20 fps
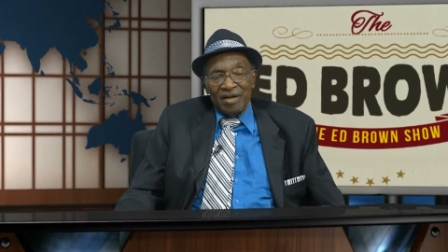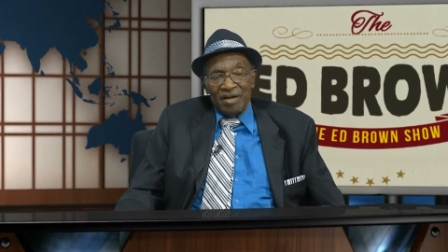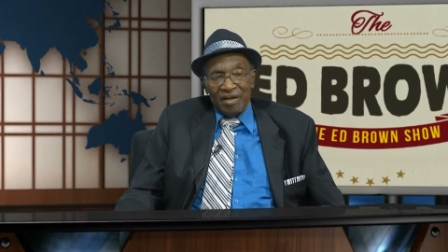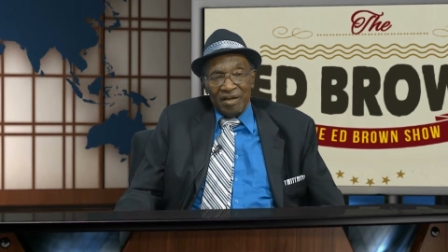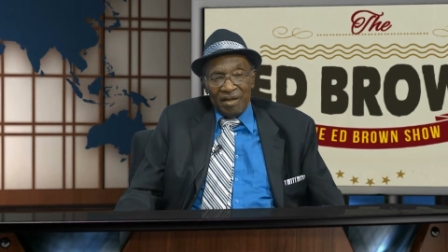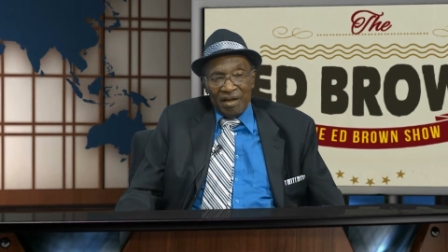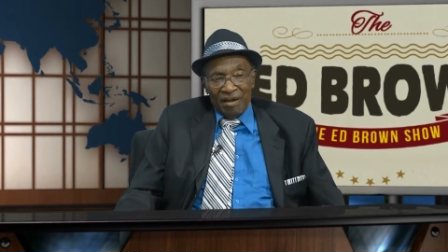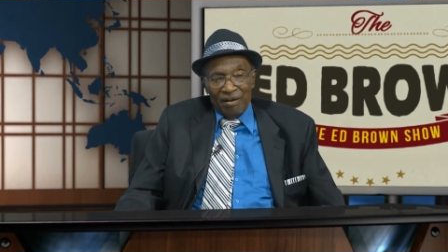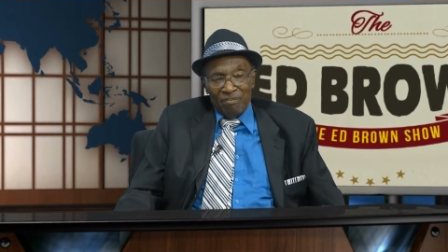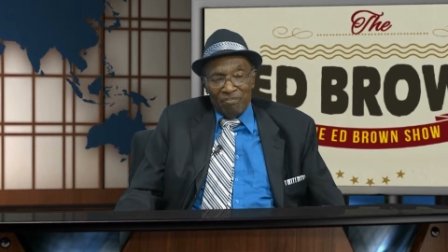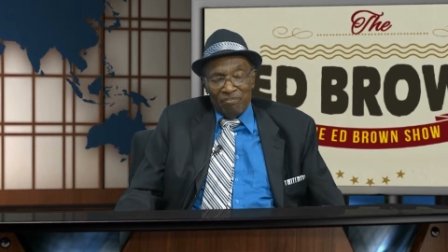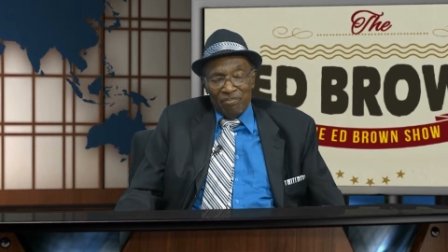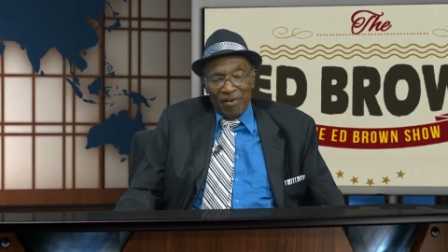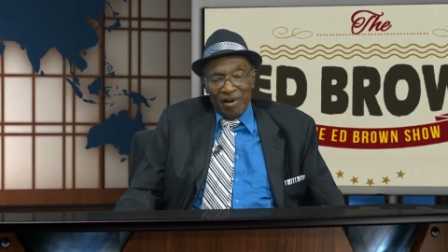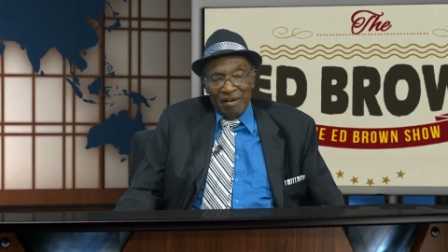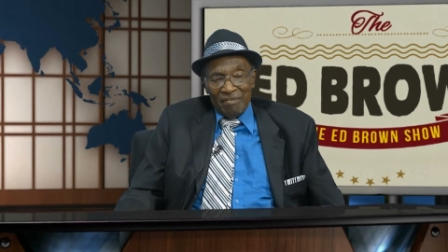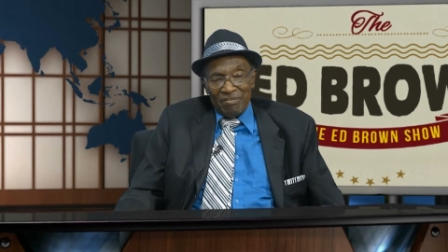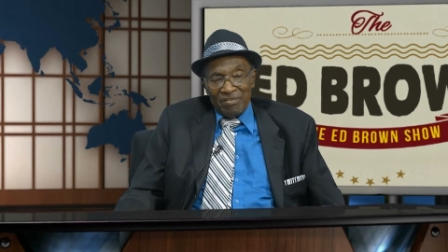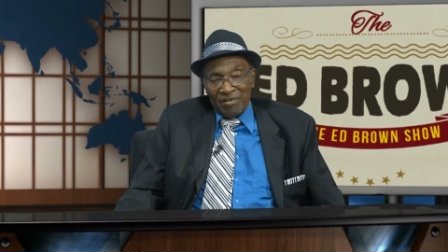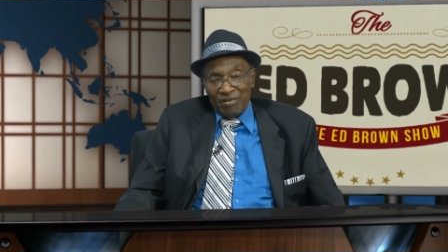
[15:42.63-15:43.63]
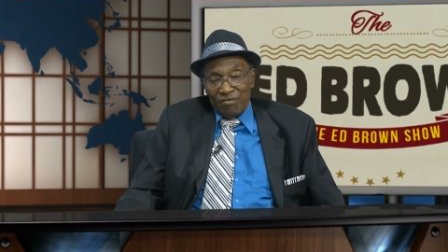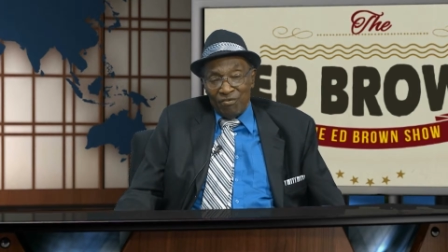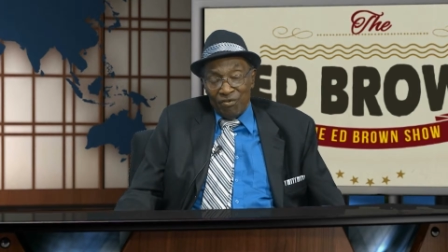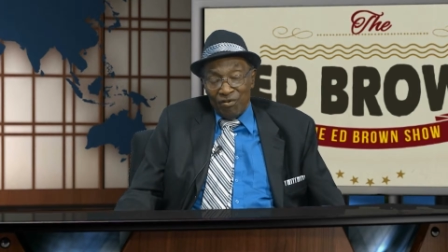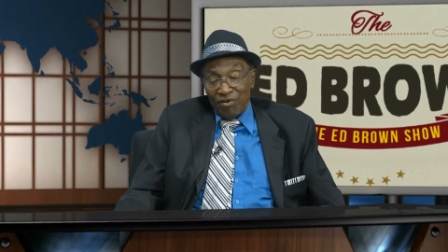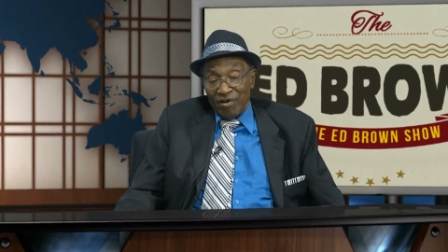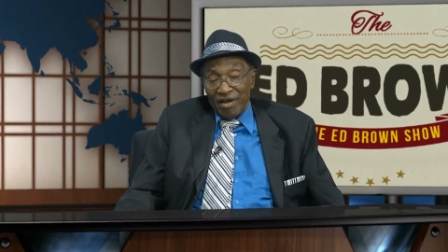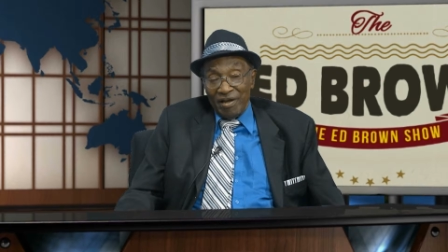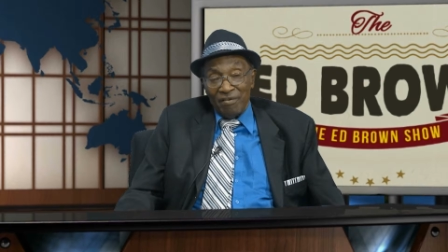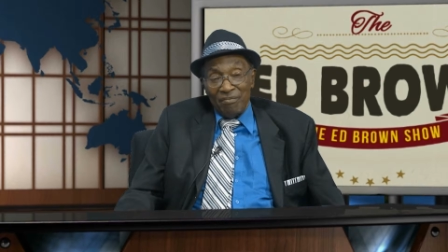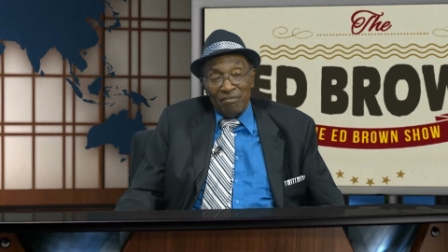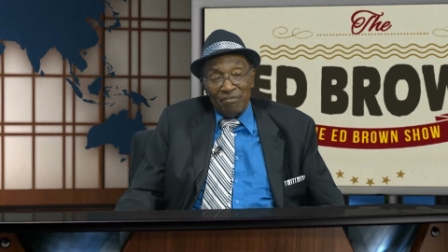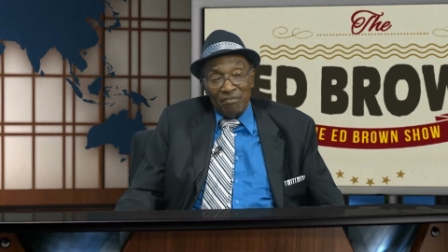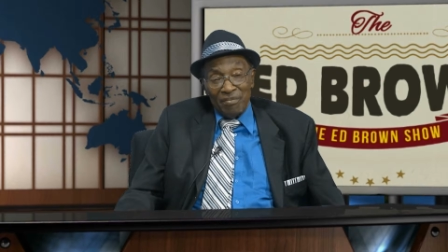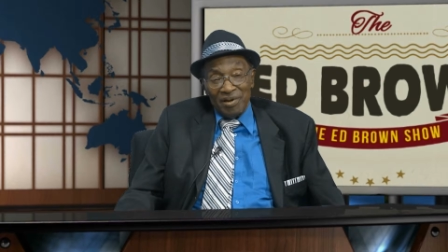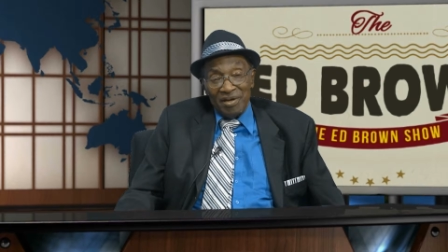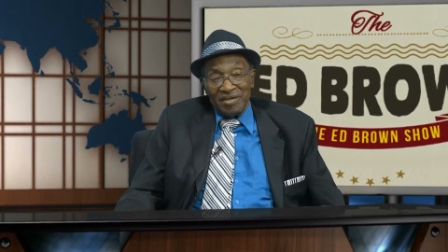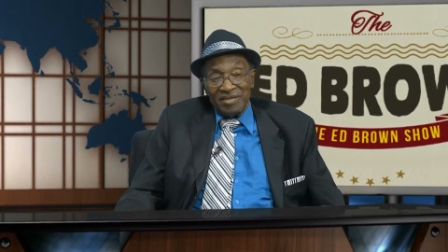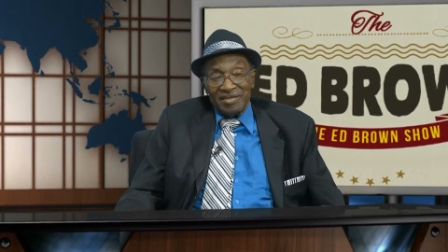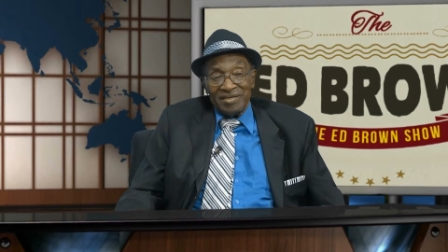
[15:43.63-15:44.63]
Y'all probably won't have
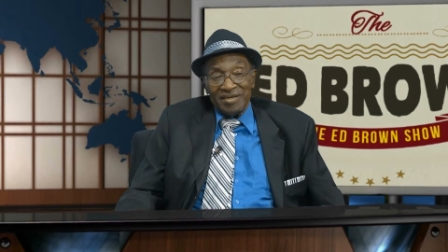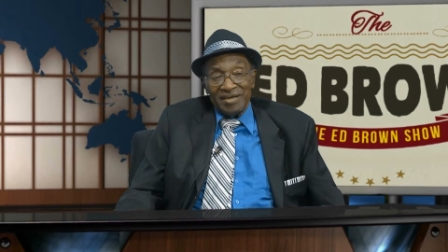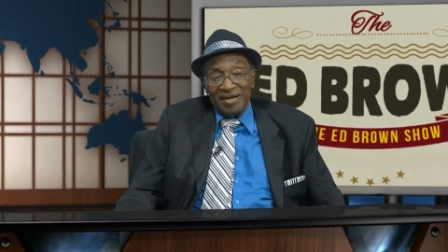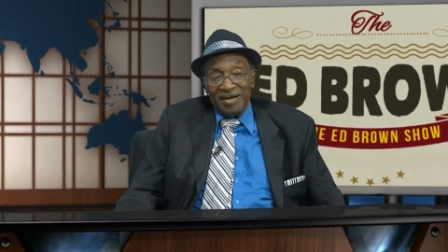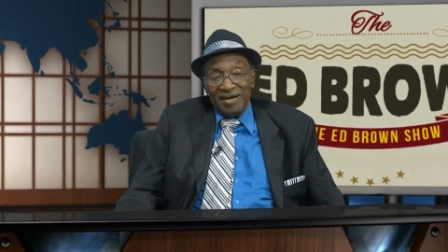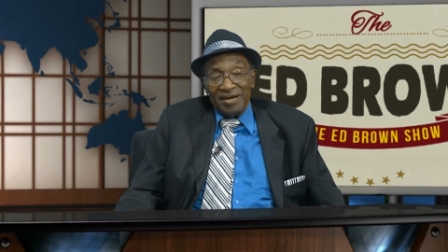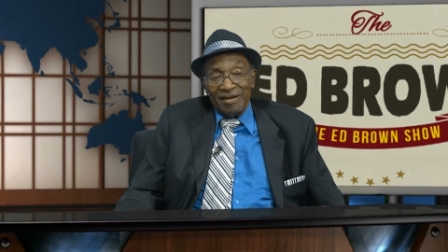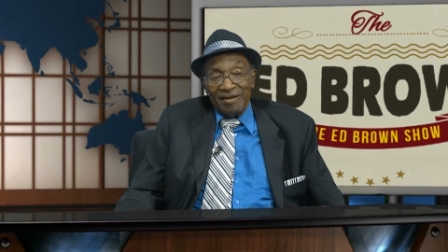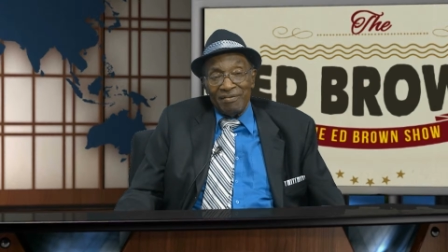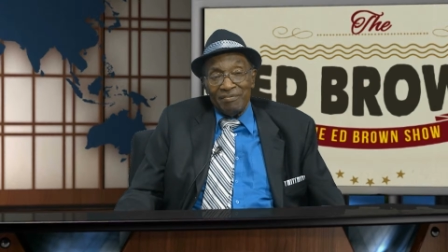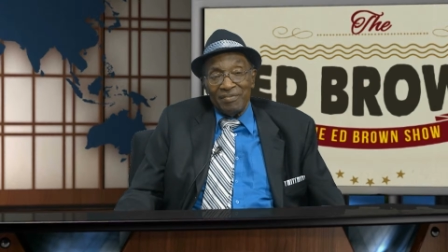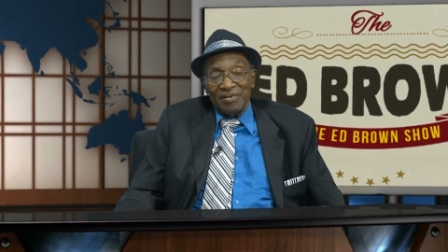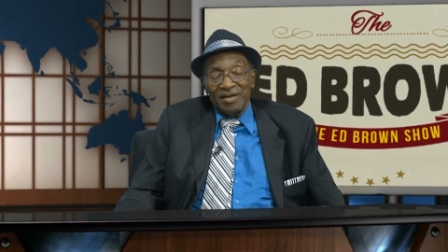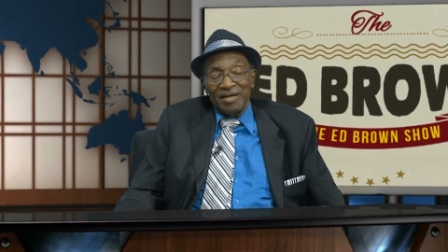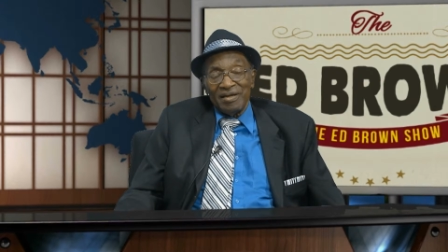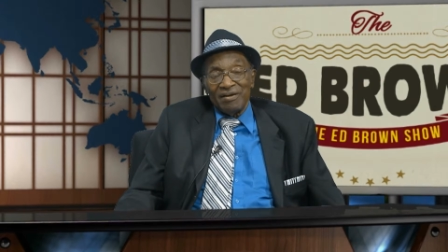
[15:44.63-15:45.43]
much time.